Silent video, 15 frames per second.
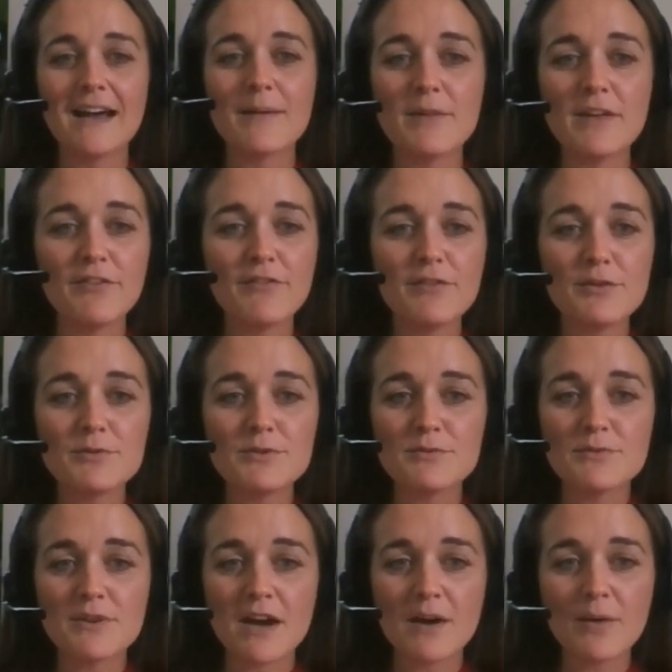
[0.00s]
If you do
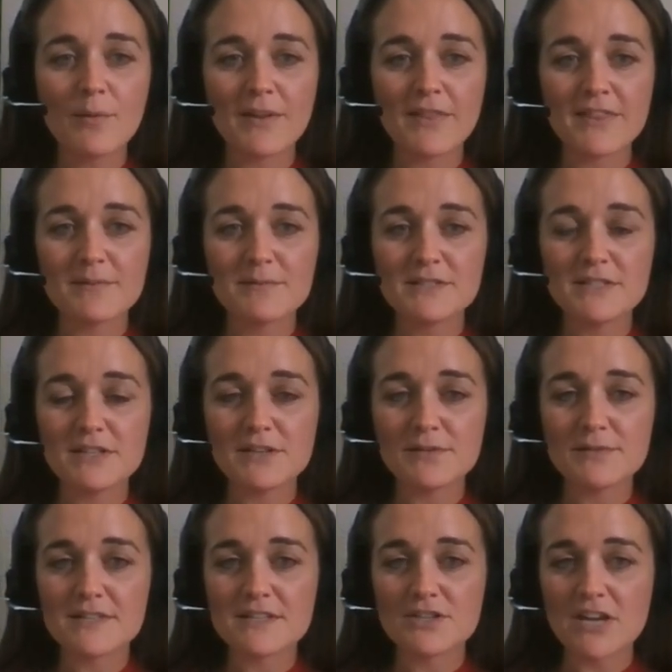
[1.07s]
not want them to
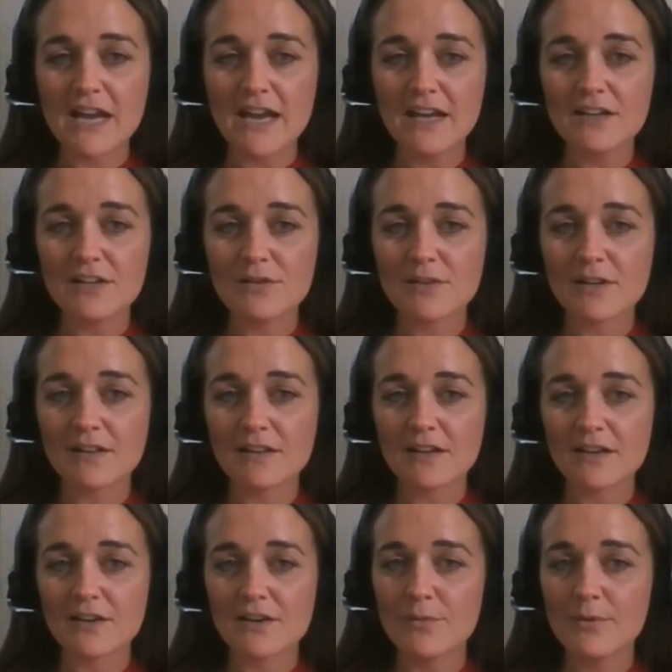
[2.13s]
use the chat, you can
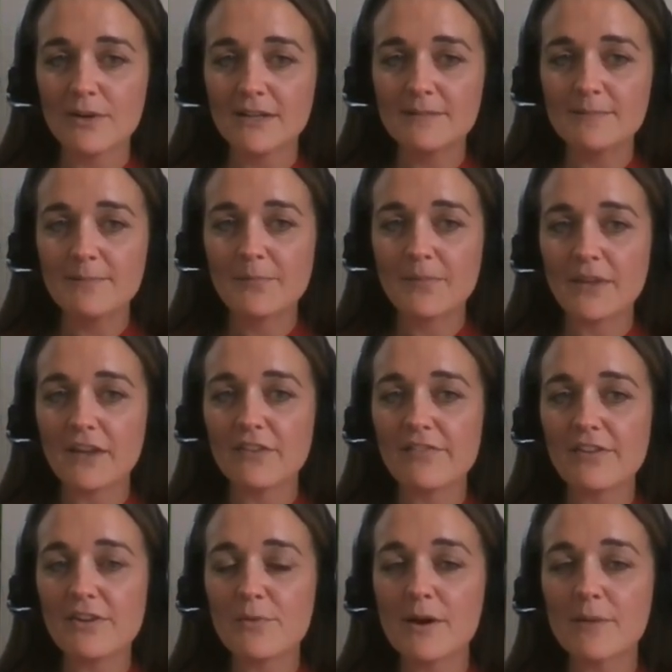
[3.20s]
click no one. If
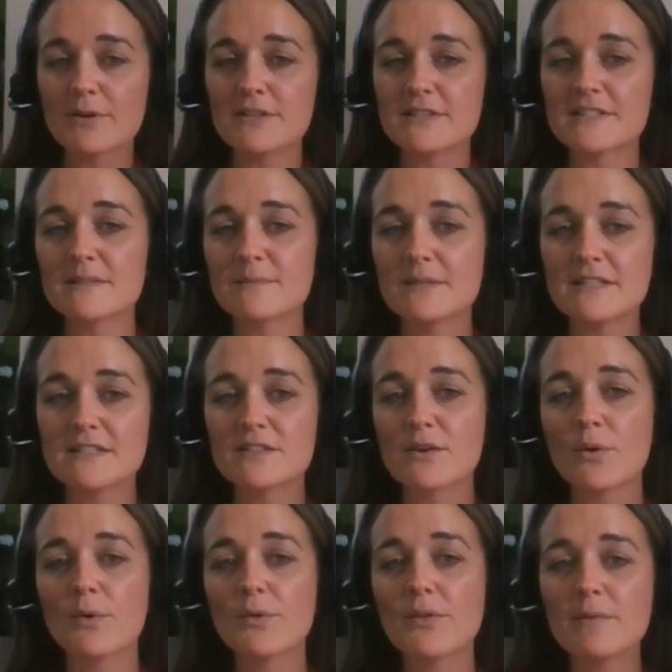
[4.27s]
you want participants to
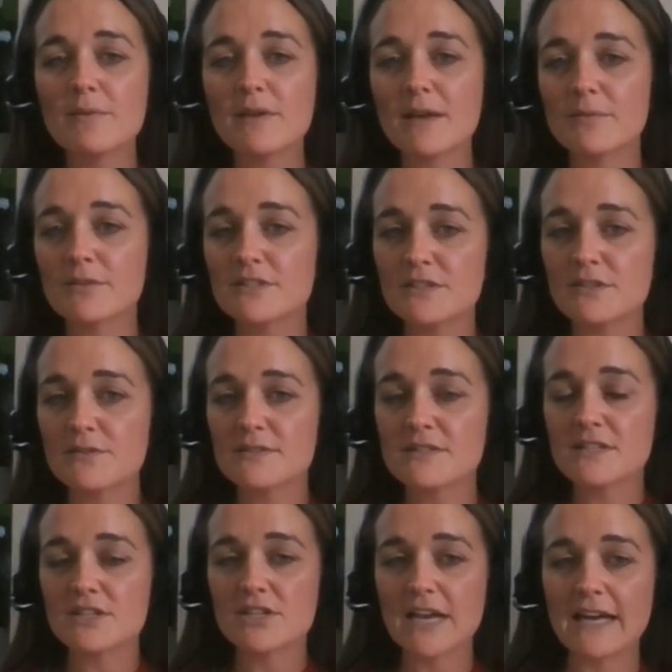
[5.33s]
only be able to use
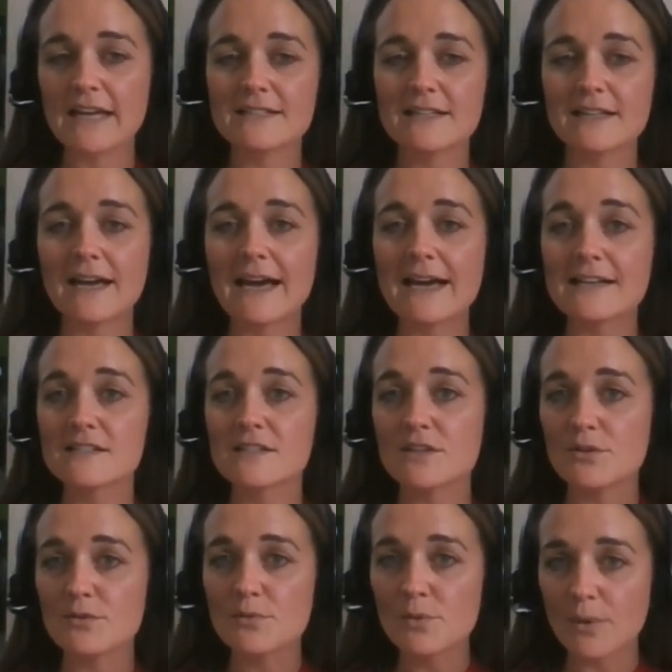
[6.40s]
the chat to ask
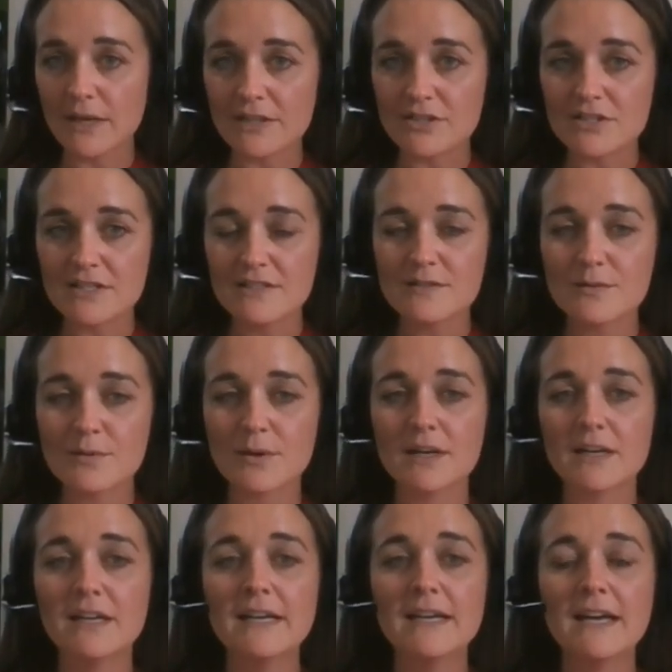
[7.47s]
you questions
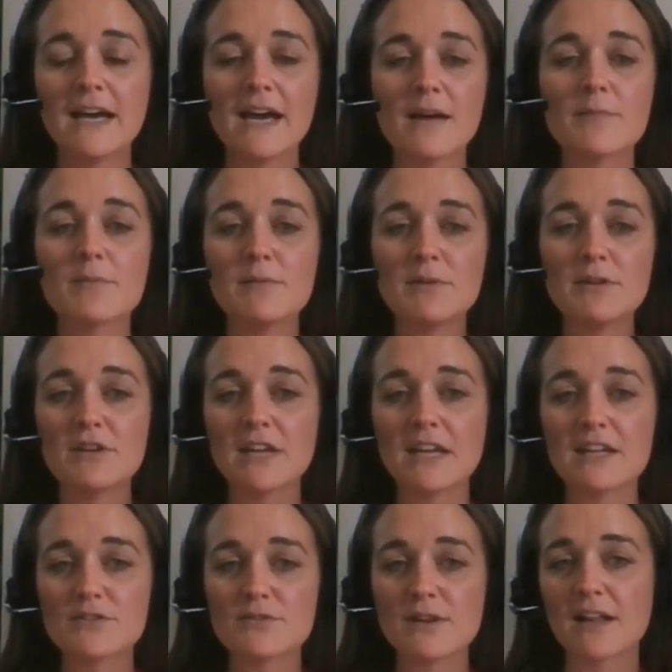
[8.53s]
or
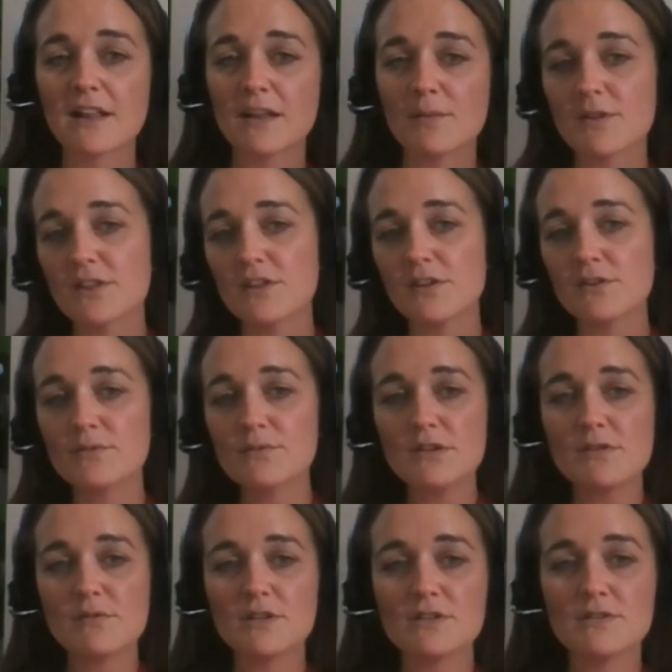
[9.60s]
communicate directly with you,
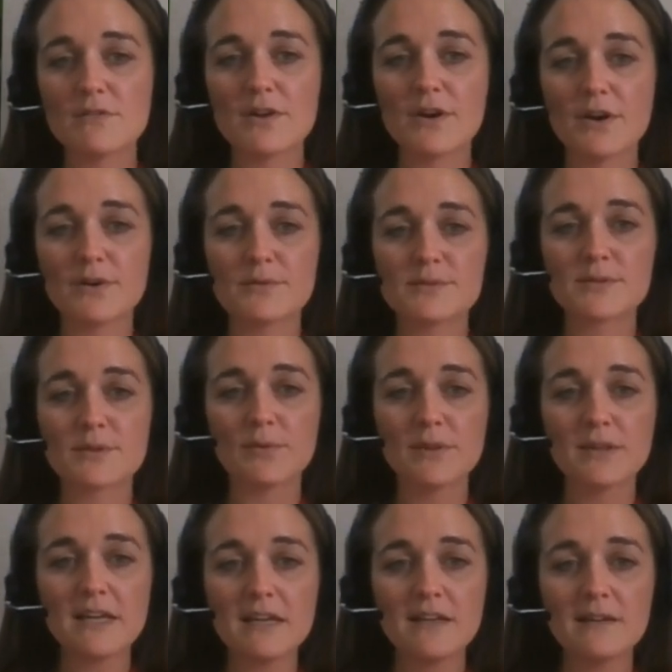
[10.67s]
you can do the host
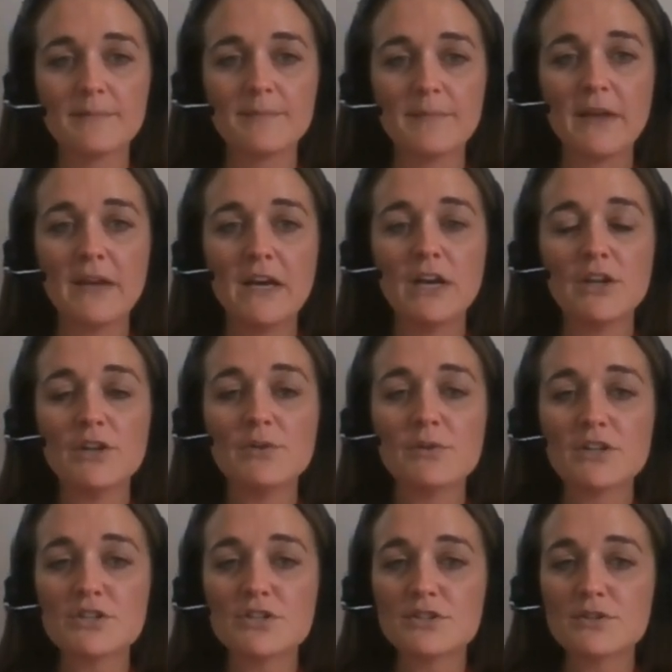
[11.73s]
only. You
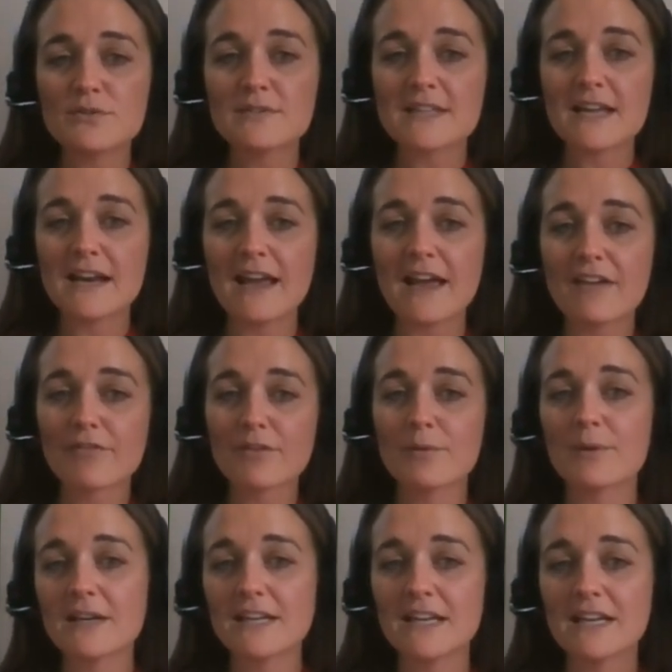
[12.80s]
can choose that
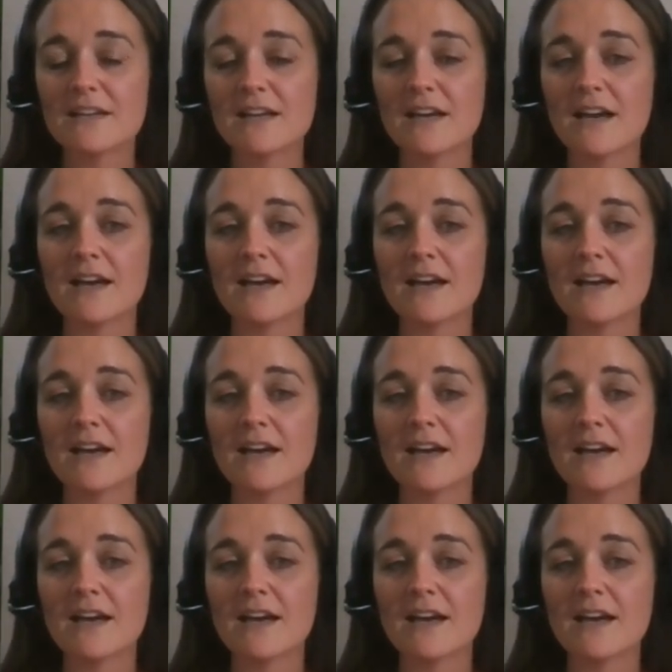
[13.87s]
everyone can